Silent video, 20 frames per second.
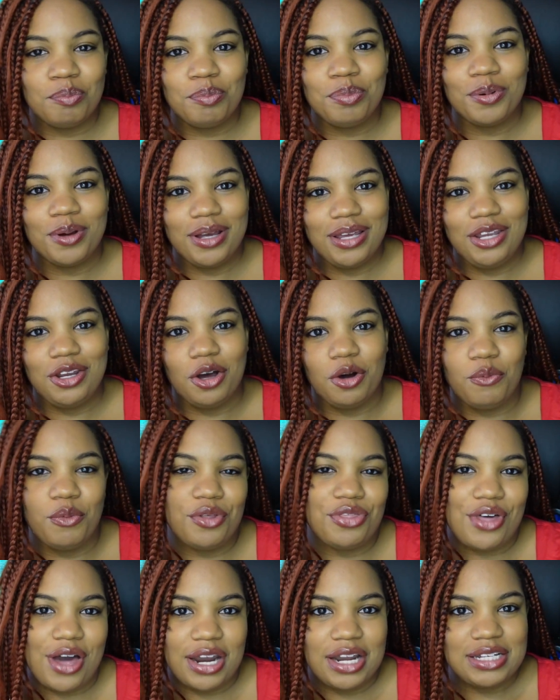But, you know,
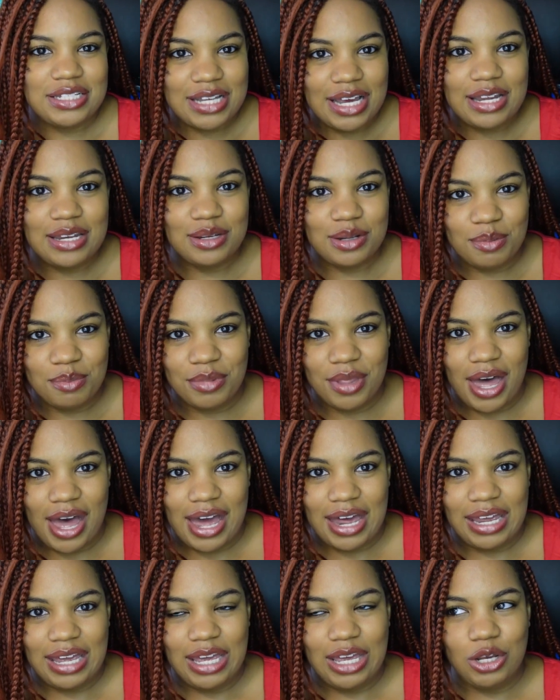with that addendum
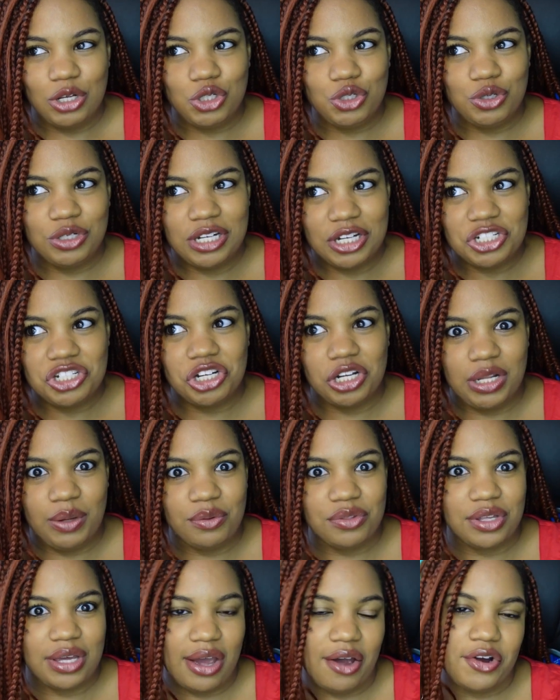that traditionally
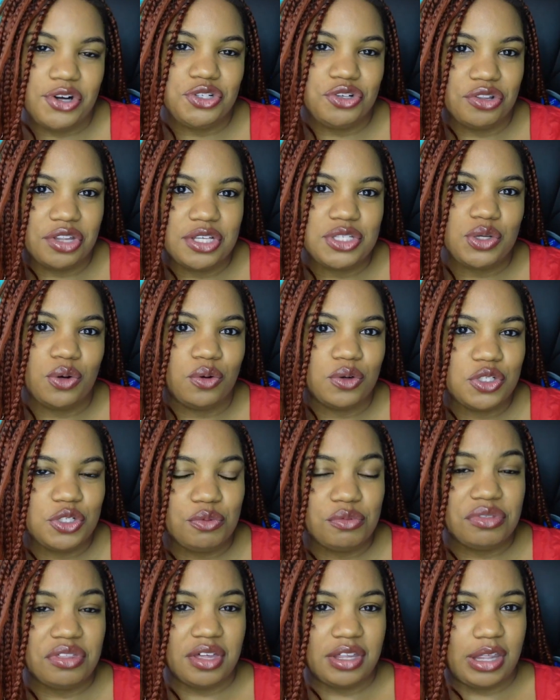with a character this old, you
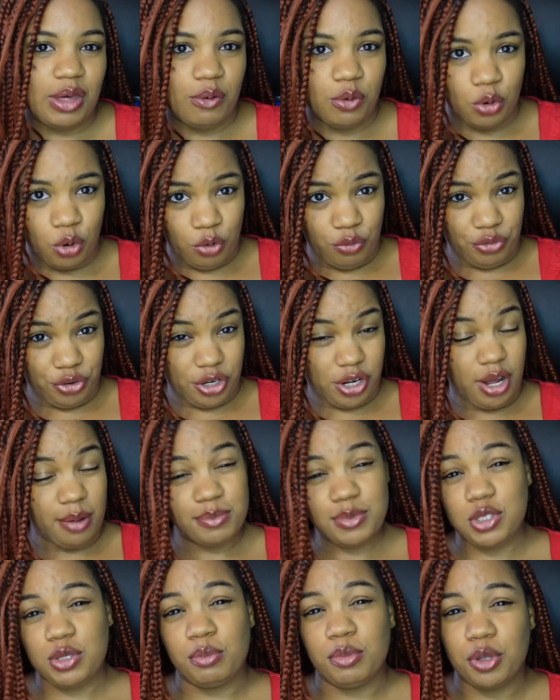would think they would
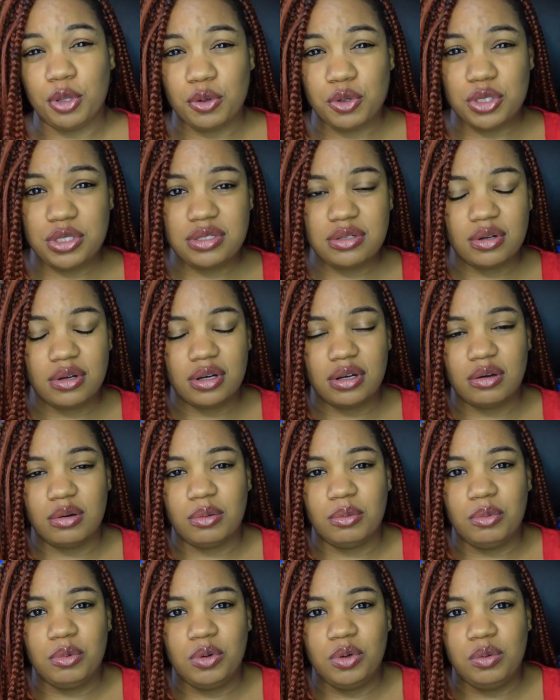overcome some of those
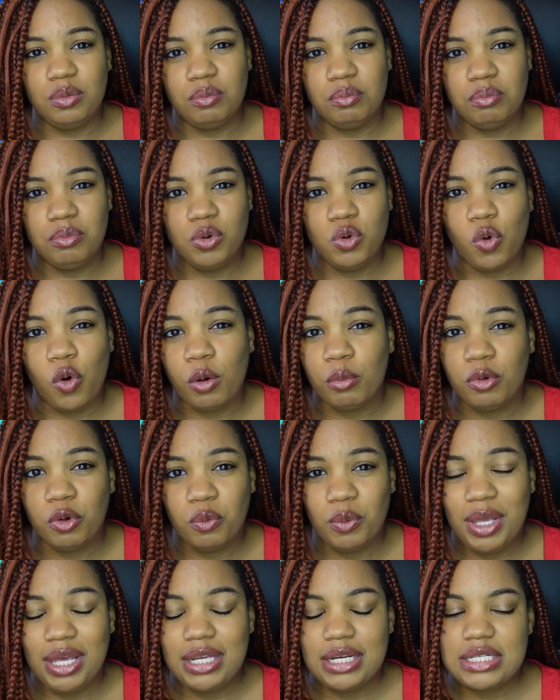normal
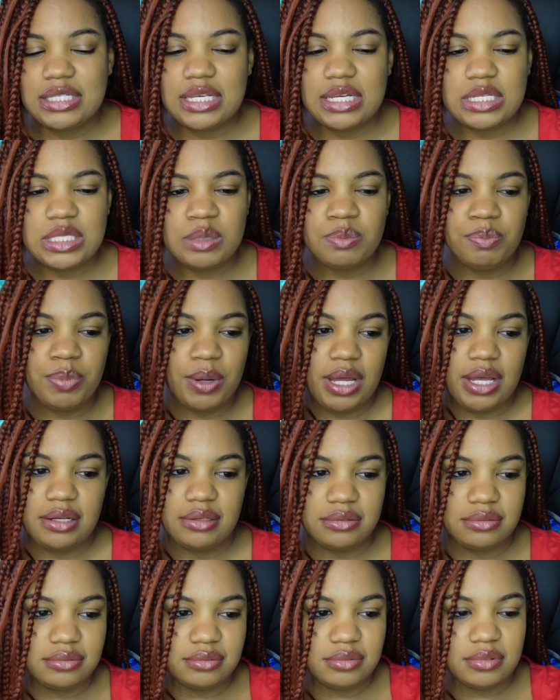weaknesses, but
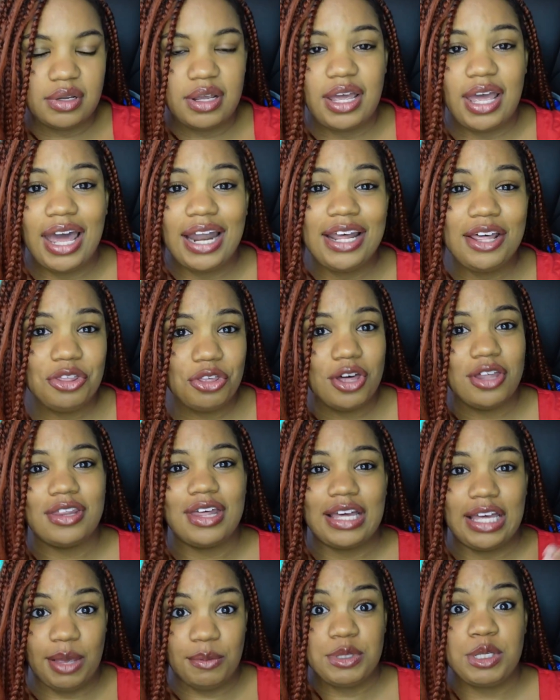anything
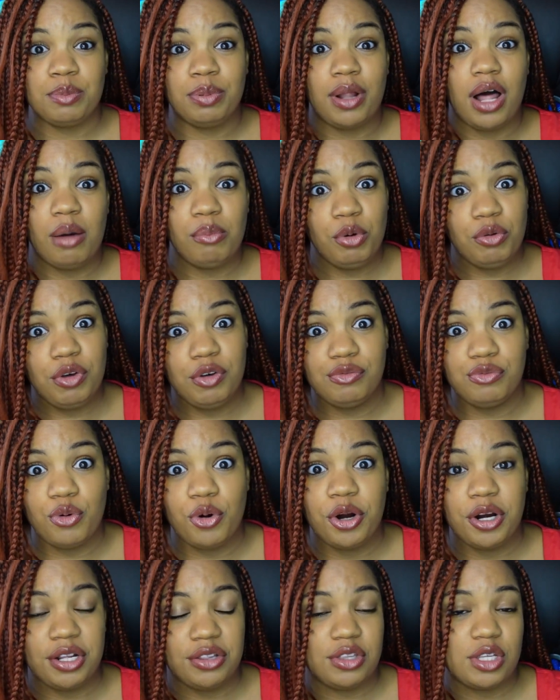that keeps the plot moving
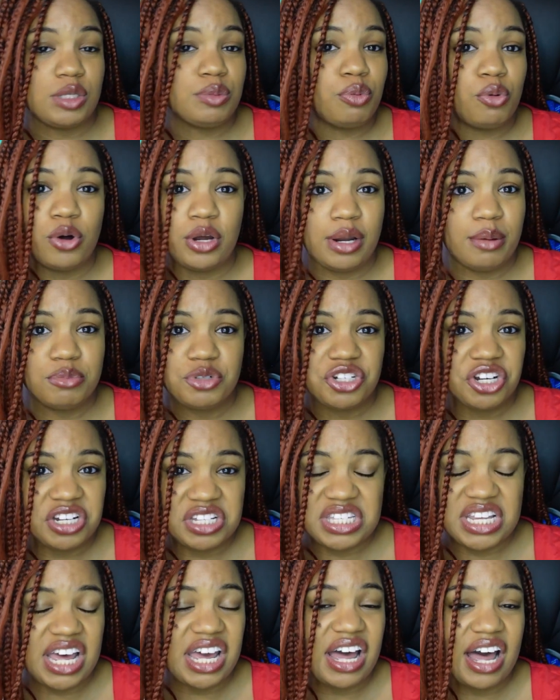forward at this point, I'm just gonna
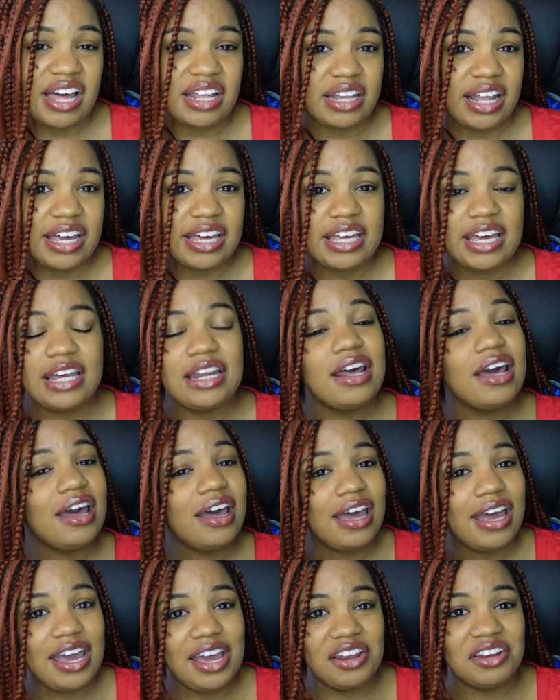say I like it.
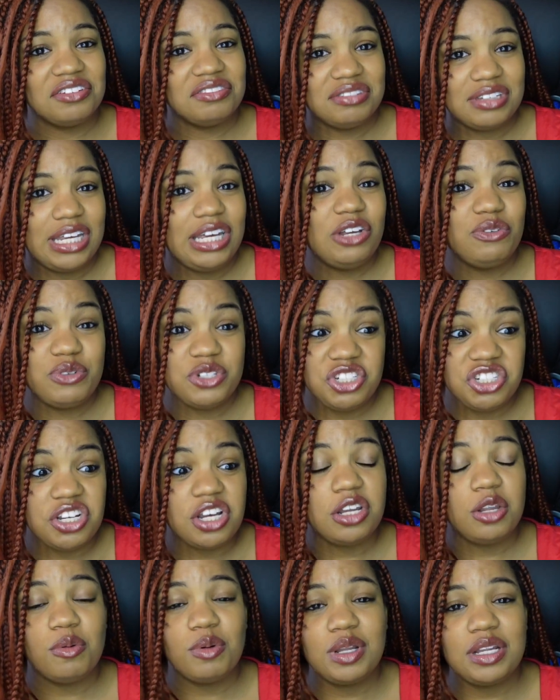And he was
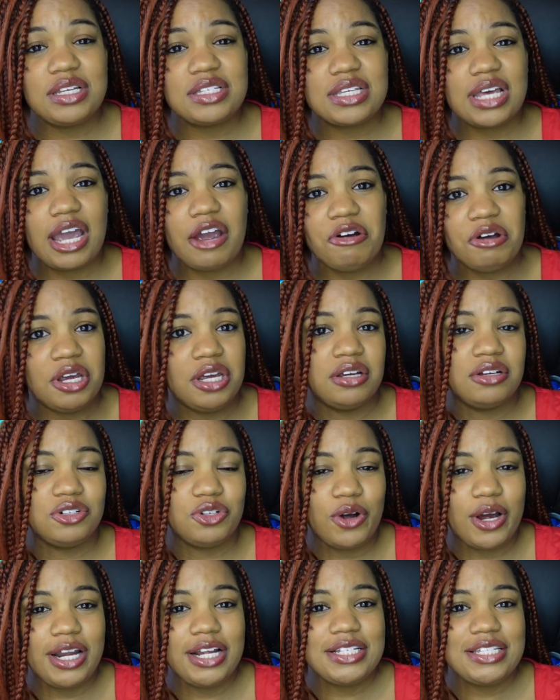genuinely scary.
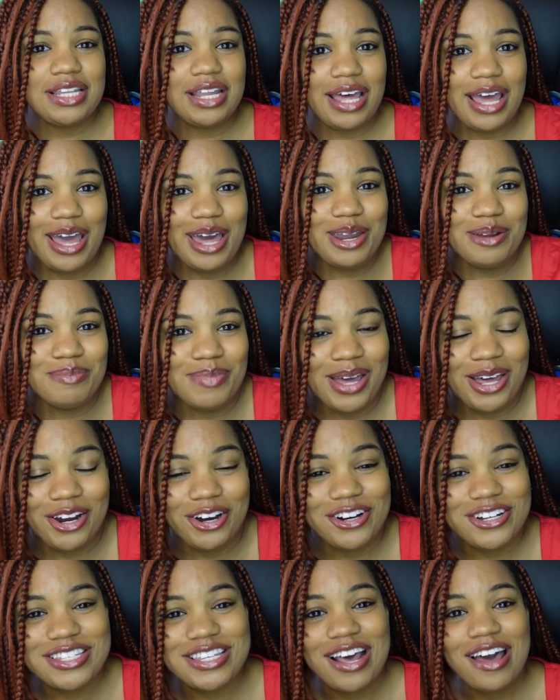Credit to the
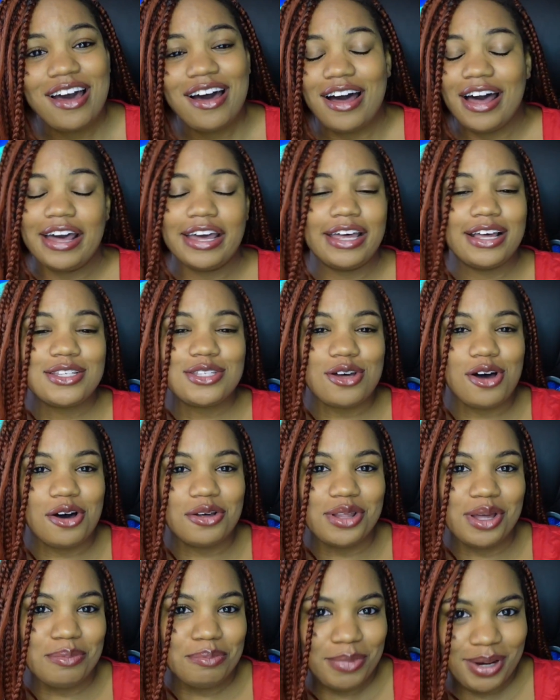animators. I guess
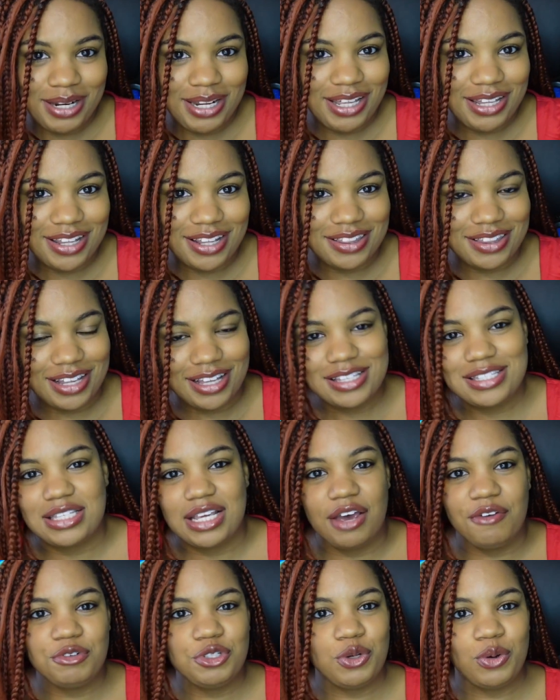all that money that they
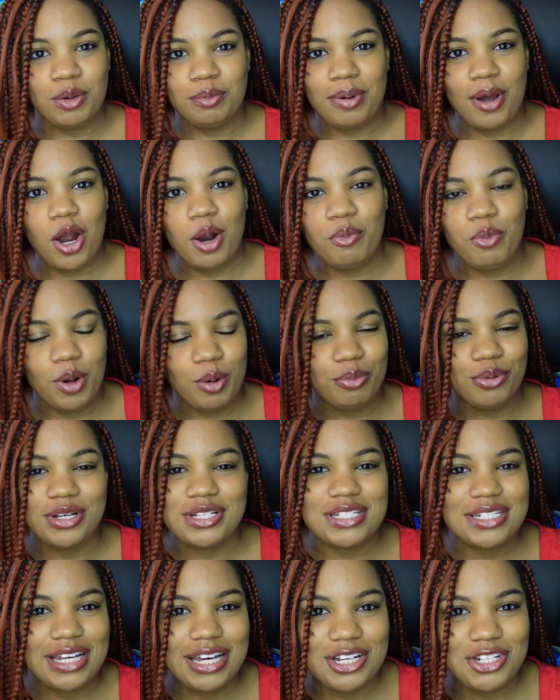saved doing PowerPoint
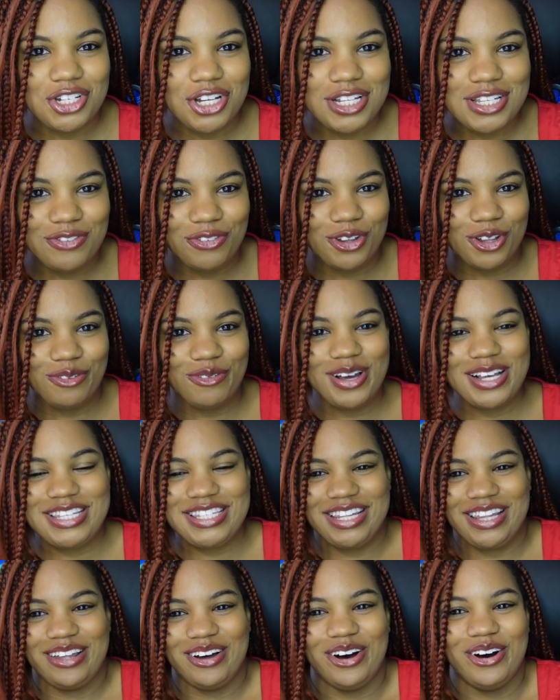presentations for the
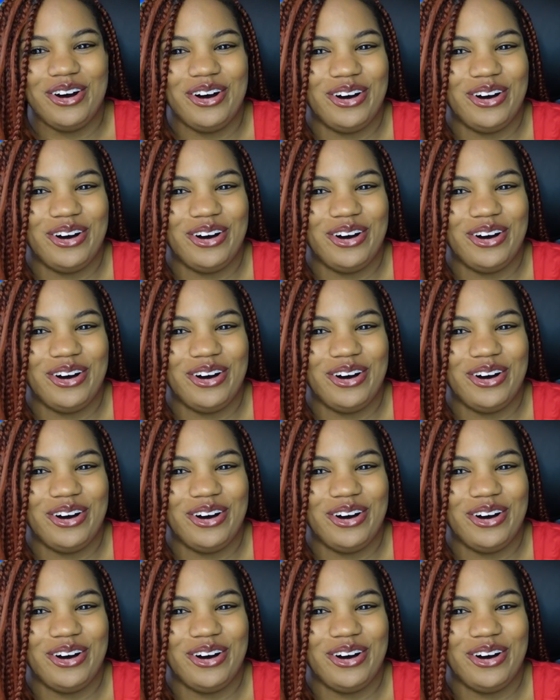rest of the